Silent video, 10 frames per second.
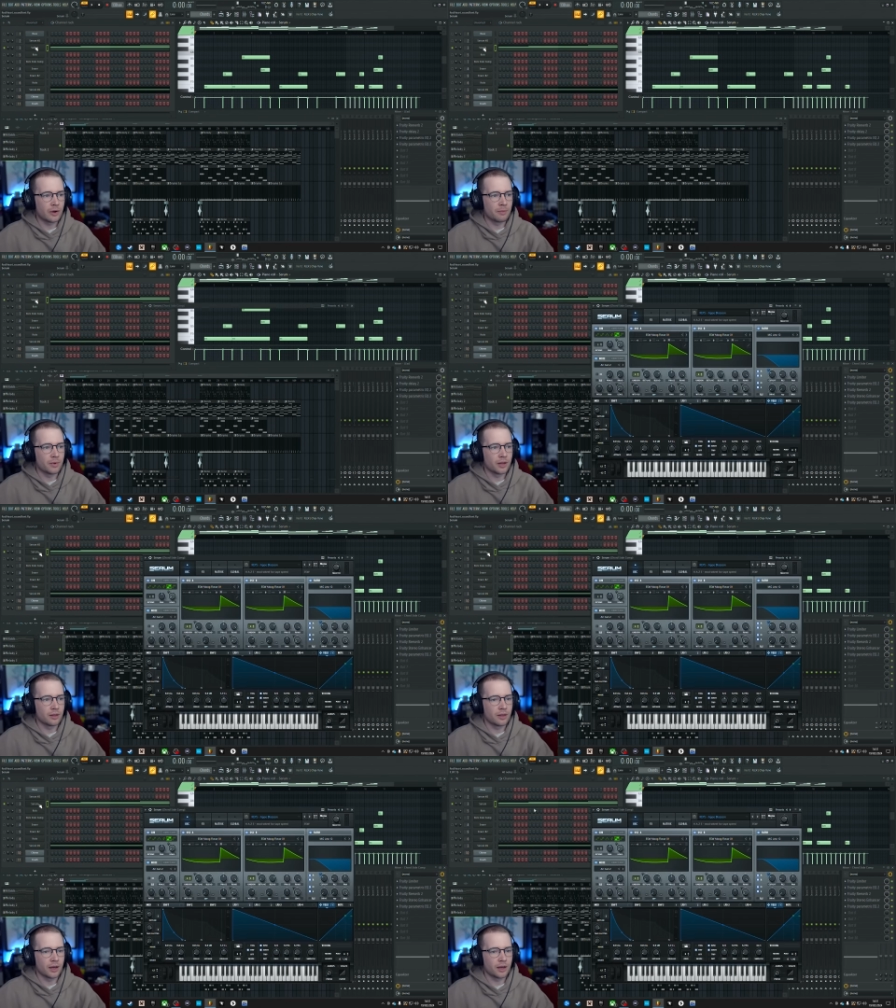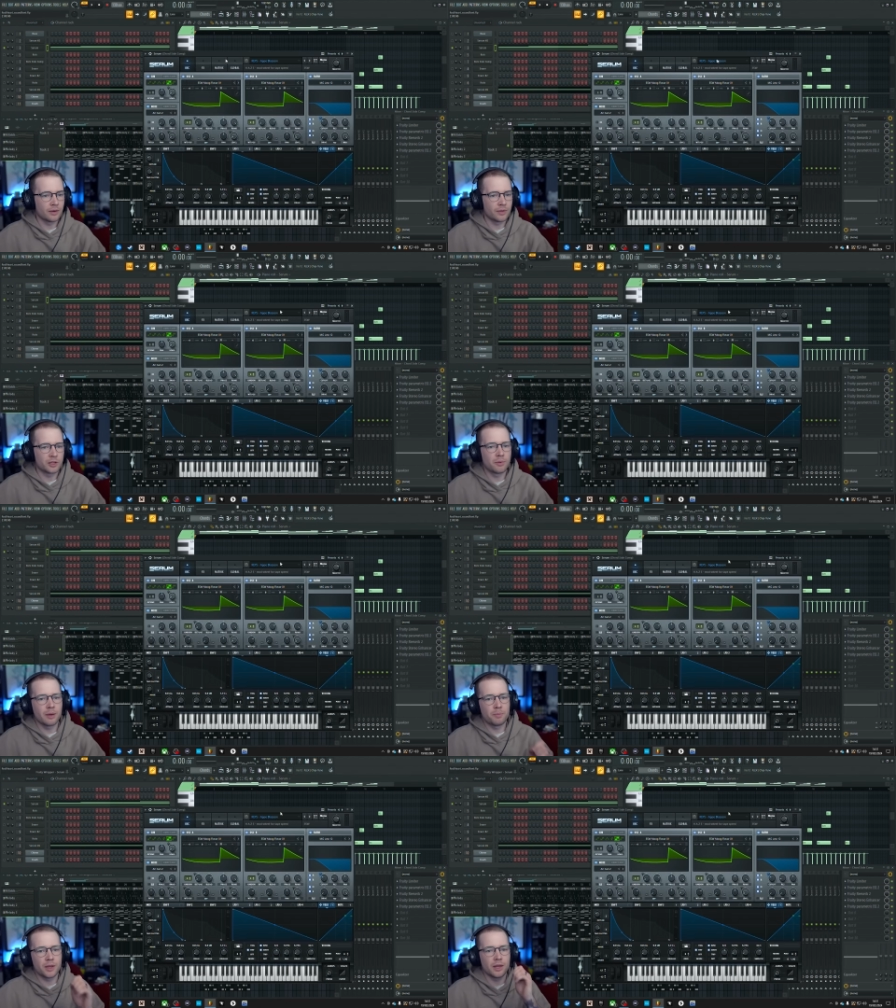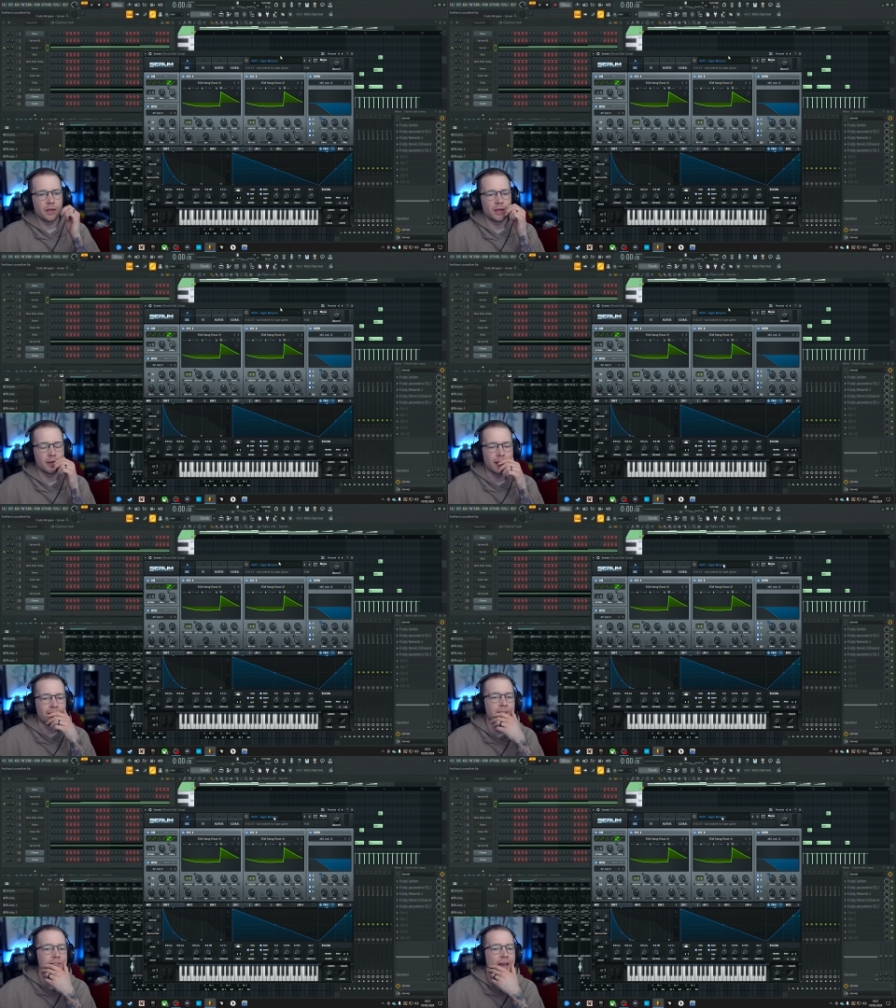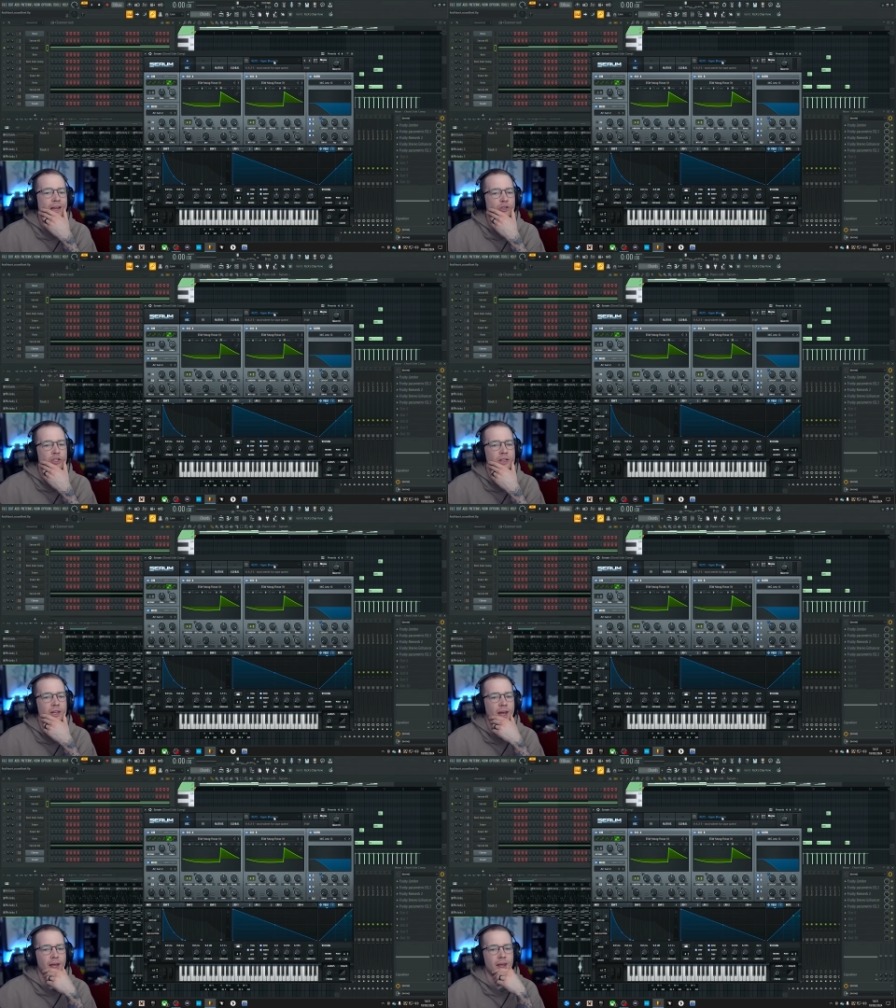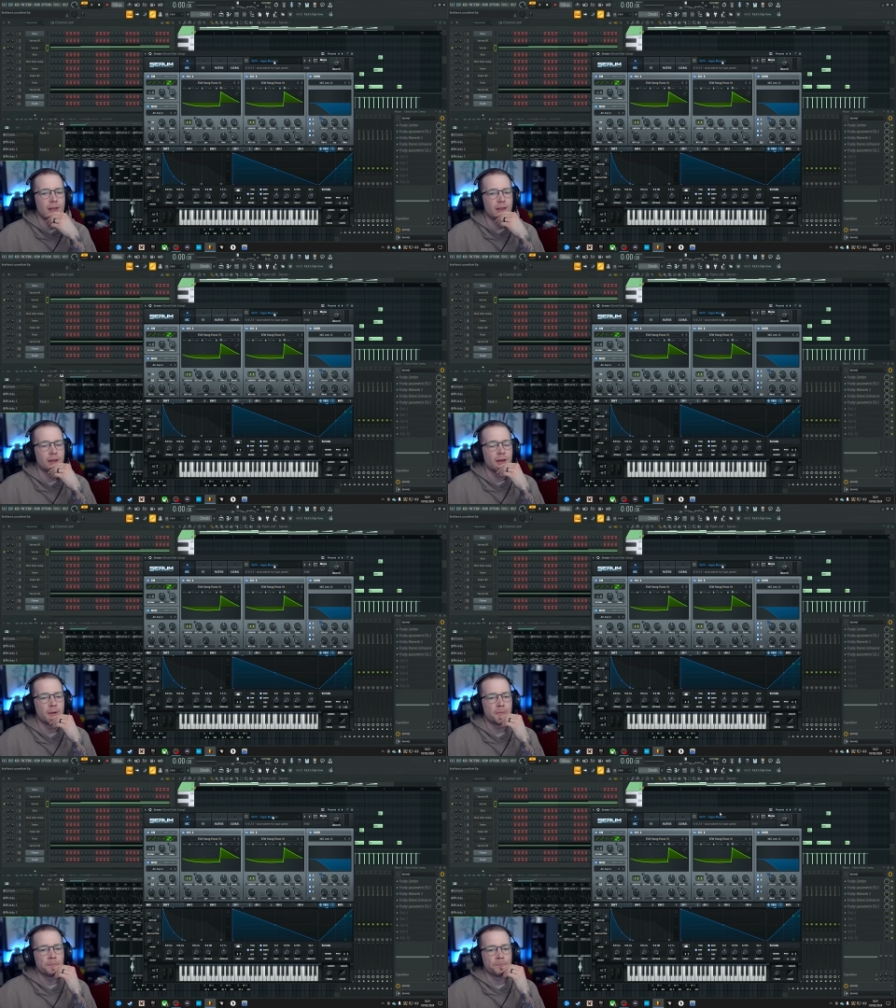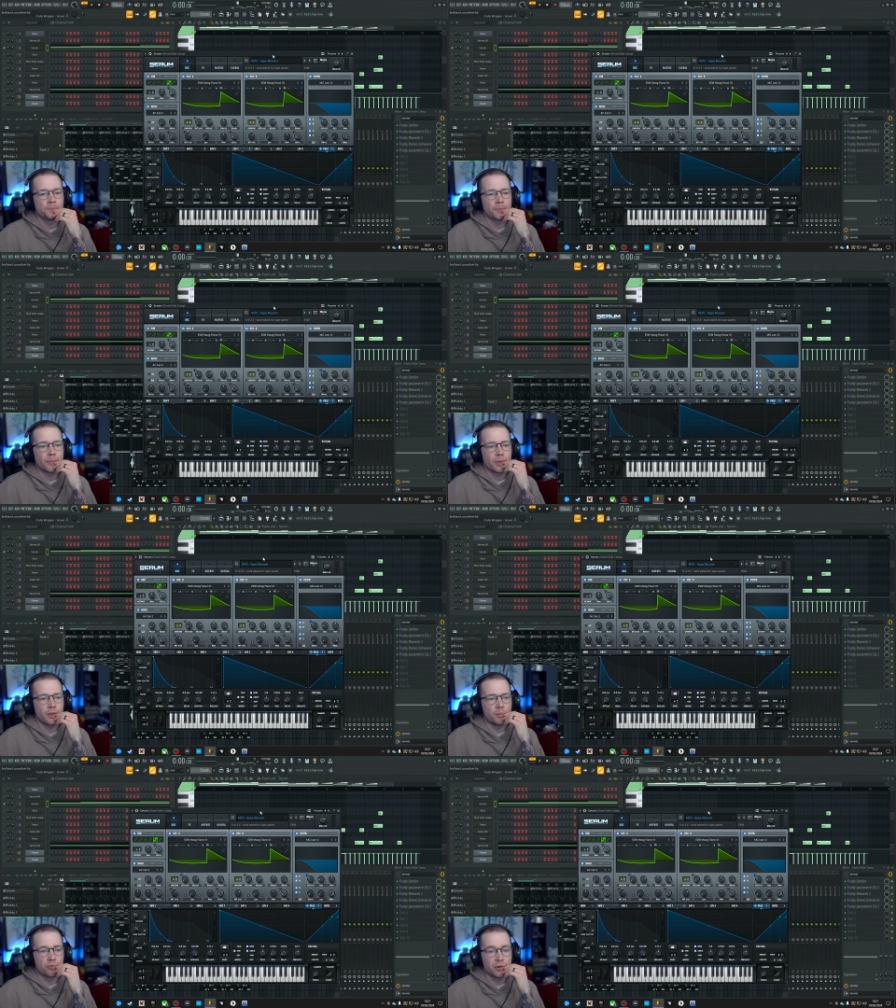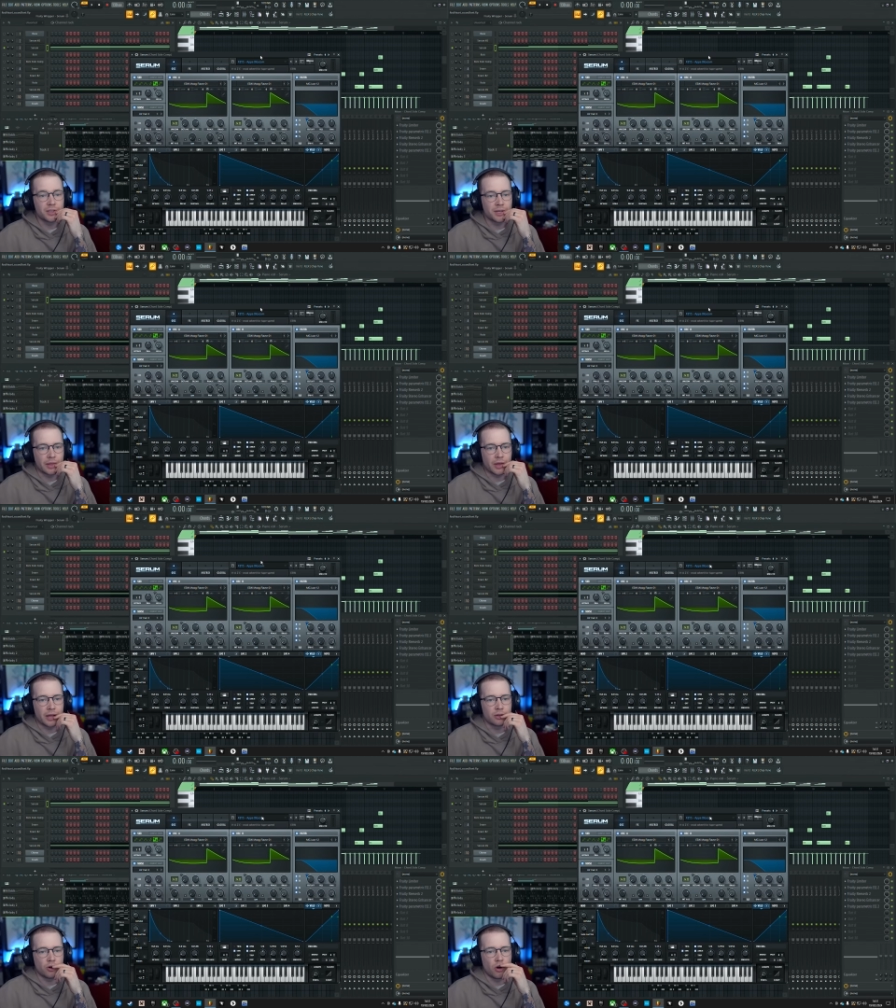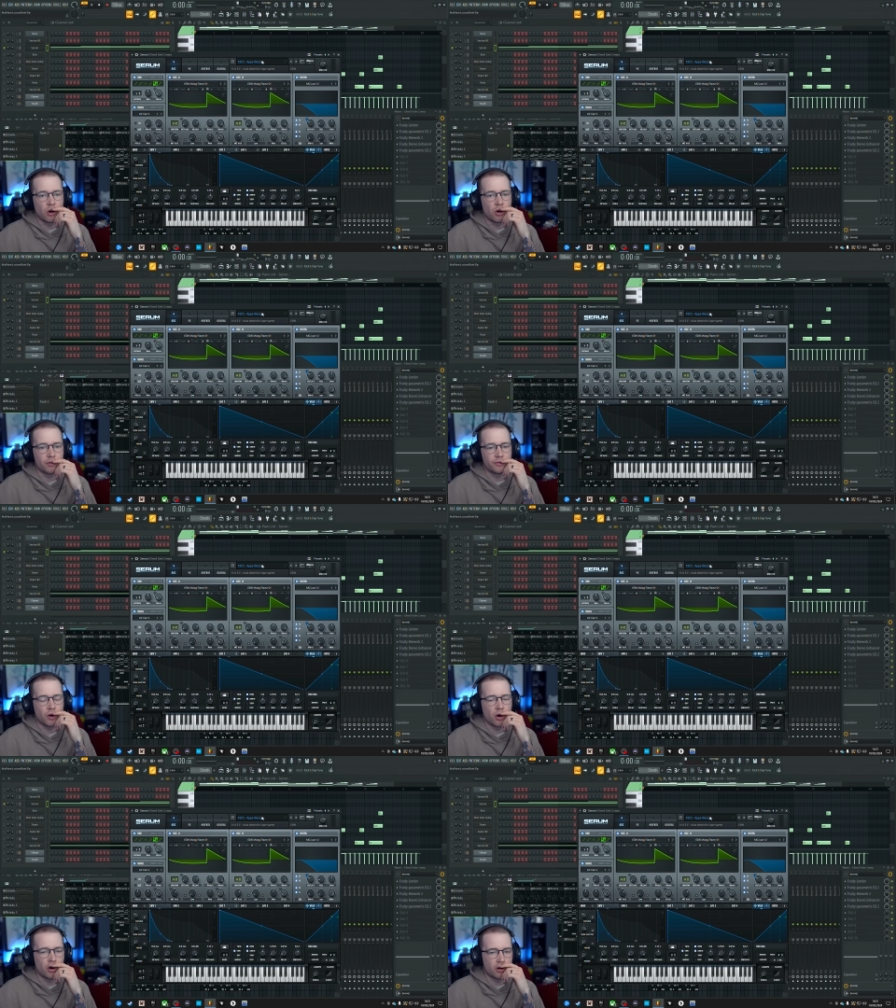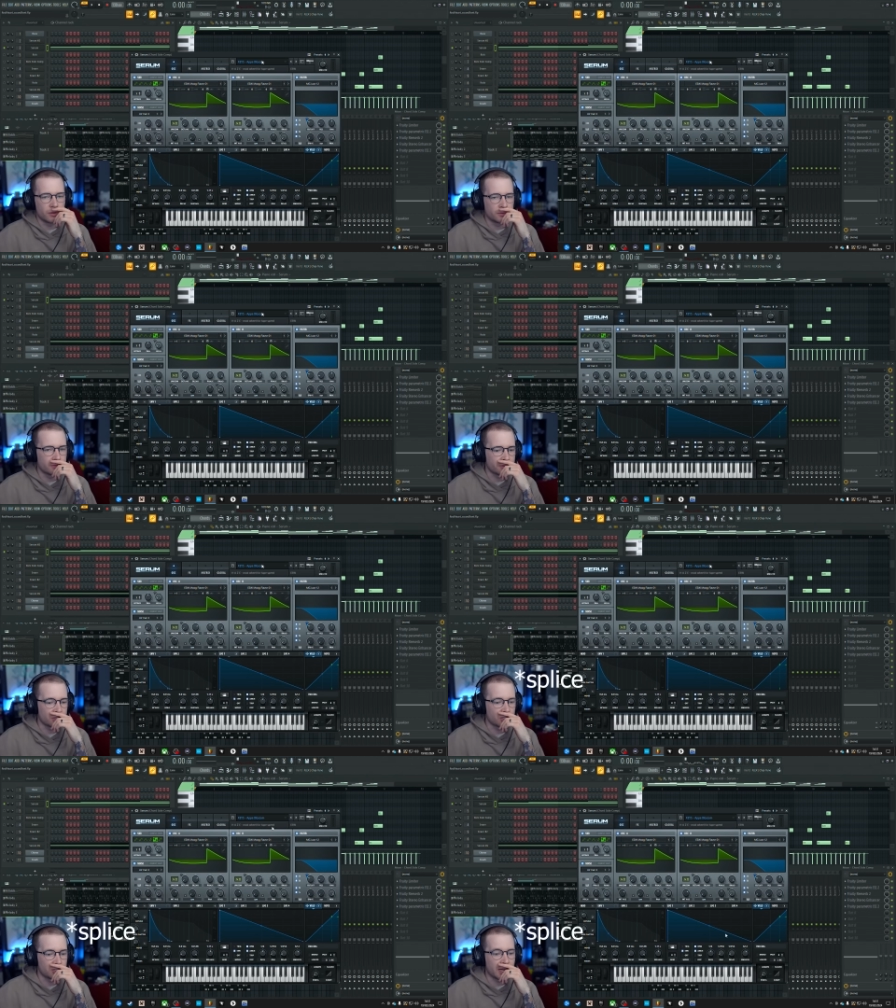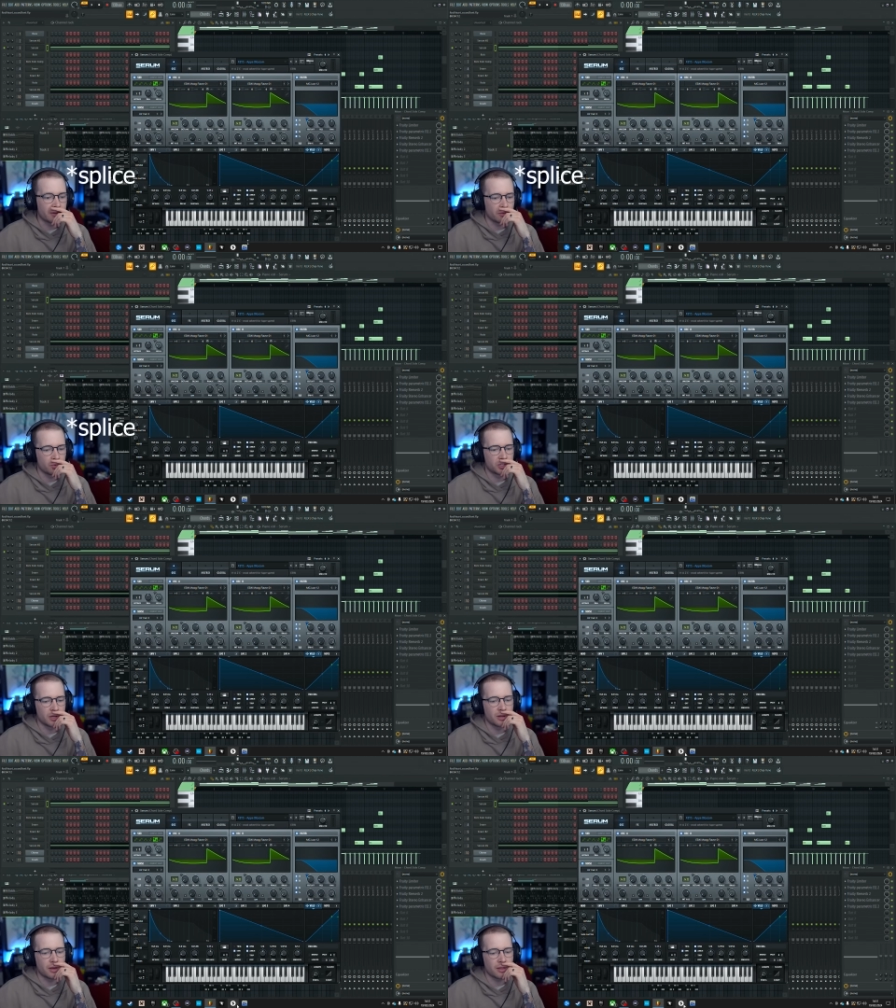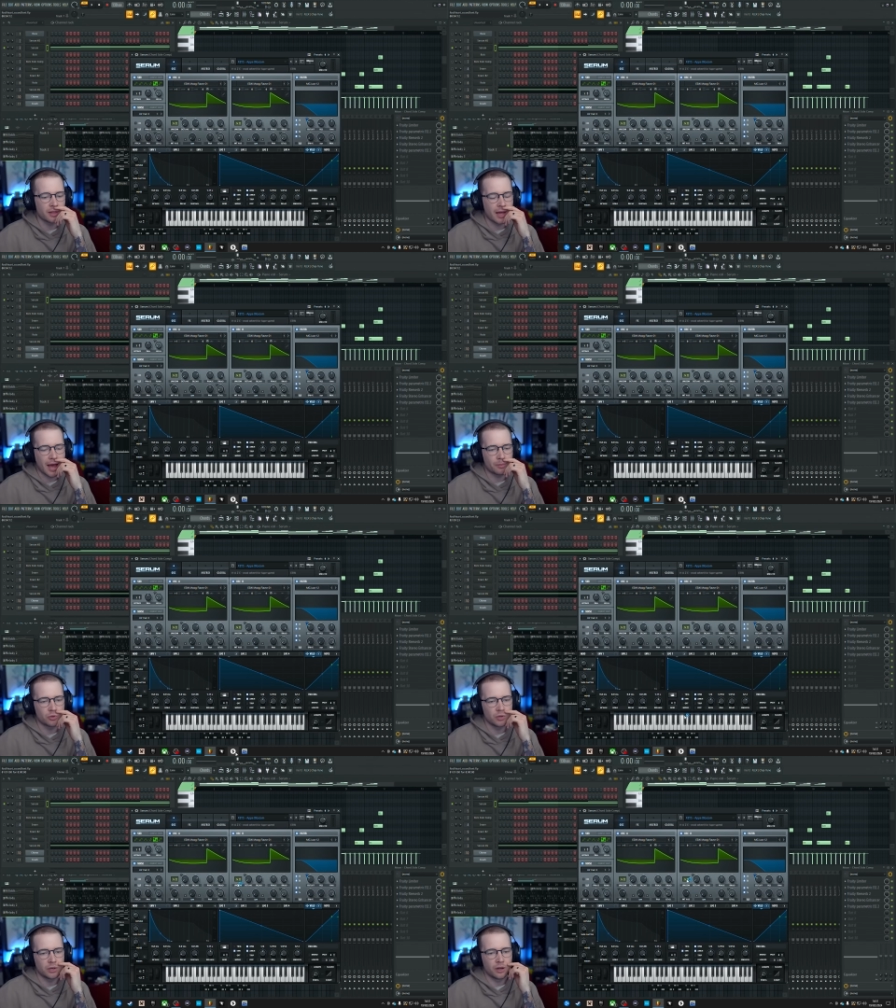made that. This might be, yeah, this is actually a preset that I got off of Serum, which is another thing that I absolutely